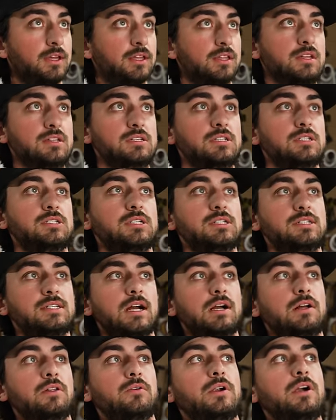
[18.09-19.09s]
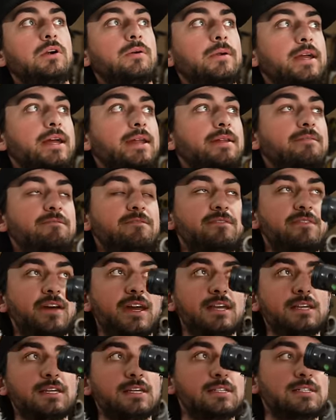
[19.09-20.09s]
This is exactly what I ran in
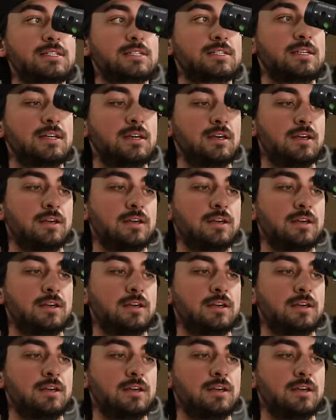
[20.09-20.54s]
Vegas.